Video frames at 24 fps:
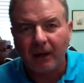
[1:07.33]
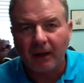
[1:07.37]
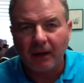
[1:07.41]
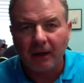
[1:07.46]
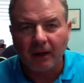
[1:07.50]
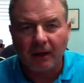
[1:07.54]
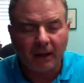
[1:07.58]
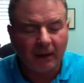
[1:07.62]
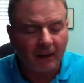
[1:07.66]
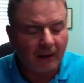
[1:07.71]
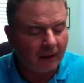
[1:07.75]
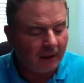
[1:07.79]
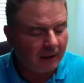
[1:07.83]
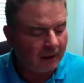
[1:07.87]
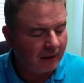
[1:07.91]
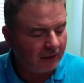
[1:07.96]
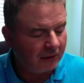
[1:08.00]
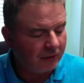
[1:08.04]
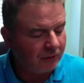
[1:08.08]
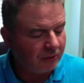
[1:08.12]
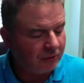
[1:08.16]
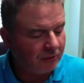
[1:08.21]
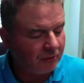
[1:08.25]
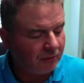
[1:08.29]
and
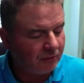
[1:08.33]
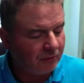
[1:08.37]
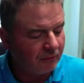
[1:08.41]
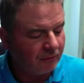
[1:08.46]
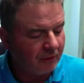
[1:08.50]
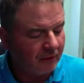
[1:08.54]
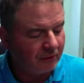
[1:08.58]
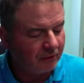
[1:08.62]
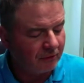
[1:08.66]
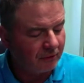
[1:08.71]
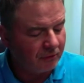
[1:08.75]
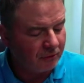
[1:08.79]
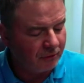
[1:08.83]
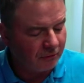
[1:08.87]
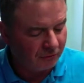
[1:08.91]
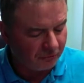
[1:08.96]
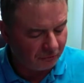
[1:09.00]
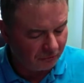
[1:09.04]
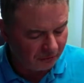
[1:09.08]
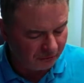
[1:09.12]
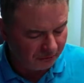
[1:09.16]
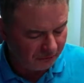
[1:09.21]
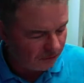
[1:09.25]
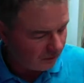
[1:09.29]
that's what you
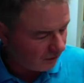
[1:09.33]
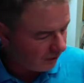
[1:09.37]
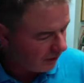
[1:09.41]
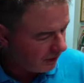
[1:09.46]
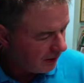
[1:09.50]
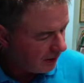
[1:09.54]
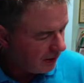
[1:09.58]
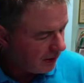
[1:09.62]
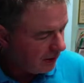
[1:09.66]
search for.